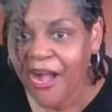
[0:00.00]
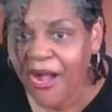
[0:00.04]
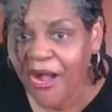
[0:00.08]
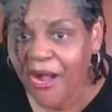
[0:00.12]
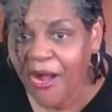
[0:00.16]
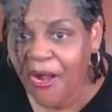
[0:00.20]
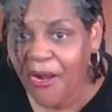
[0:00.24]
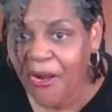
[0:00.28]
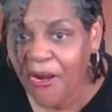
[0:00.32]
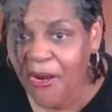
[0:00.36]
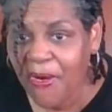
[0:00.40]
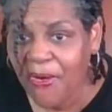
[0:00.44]

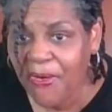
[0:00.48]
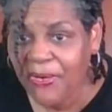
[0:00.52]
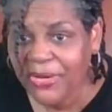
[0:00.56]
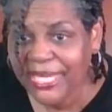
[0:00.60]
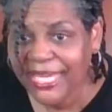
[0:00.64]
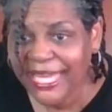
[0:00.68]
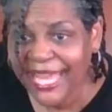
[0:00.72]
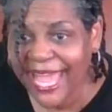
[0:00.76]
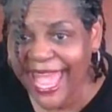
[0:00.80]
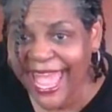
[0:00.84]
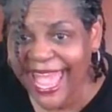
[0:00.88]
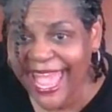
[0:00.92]
Oh,
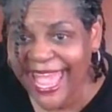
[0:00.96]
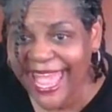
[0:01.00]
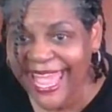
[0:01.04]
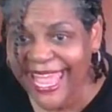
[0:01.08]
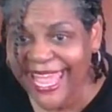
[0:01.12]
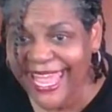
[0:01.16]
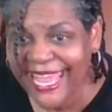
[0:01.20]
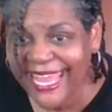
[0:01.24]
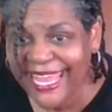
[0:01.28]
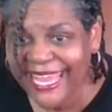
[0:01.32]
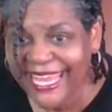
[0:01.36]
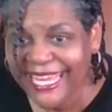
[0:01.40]

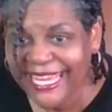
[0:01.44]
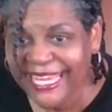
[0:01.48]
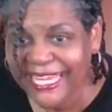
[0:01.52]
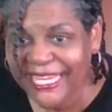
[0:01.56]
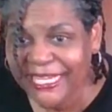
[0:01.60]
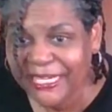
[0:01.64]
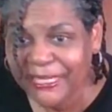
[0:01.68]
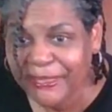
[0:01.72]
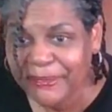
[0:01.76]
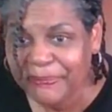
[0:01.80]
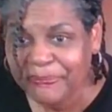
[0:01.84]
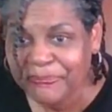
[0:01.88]

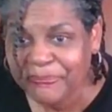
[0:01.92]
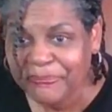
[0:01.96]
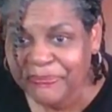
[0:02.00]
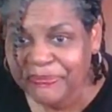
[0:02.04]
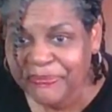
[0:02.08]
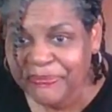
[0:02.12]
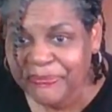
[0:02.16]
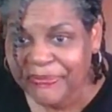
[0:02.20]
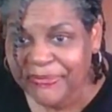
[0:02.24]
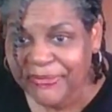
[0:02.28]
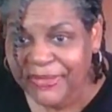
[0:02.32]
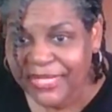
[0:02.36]
yay.
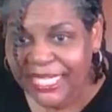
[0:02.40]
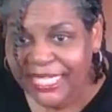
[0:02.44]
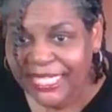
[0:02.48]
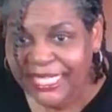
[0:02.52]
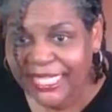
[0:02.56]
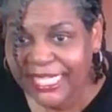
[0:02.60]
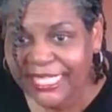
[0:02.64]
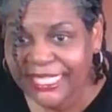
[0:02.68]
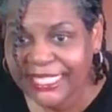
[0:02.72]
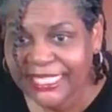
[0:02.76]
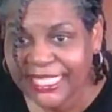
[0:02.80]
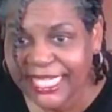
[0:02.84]

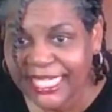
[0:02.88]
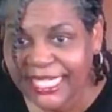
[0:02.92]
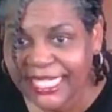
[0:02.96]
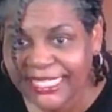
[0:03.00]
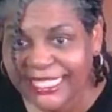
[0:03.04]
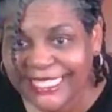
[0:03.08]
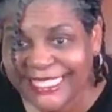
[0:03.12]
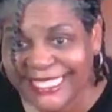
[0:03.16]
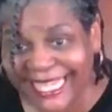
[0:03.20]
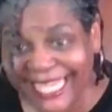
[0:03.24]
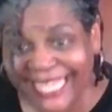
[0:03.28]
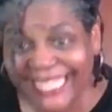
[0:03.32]
Let's see.
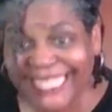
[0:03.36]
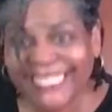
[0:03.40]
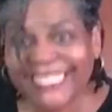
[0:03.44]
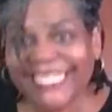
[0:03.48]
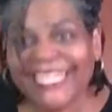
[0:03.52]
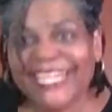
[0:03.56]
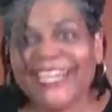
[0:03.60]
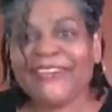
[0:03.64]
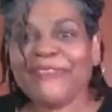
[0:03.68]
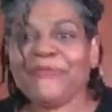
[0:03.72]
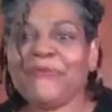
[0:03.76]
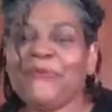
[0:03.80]

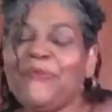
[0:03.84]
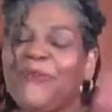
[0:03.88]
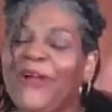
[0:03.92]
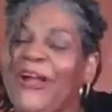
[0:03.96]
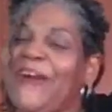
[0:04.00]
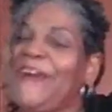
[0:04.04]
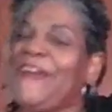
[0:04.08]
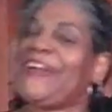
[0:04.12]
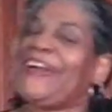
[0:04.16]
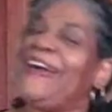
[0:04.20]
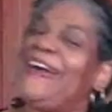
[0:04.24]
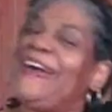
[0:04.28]
Jendon,
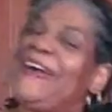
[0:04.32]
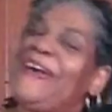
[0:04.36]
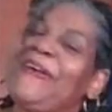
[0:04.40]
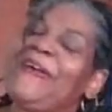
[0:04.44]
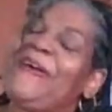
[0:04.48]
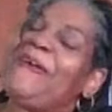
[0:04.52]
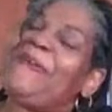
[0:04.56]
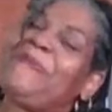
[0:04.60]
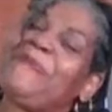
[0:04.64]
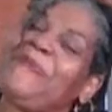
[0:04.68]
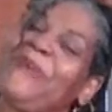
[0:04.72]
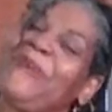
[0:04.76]

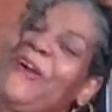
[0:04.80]
welcome,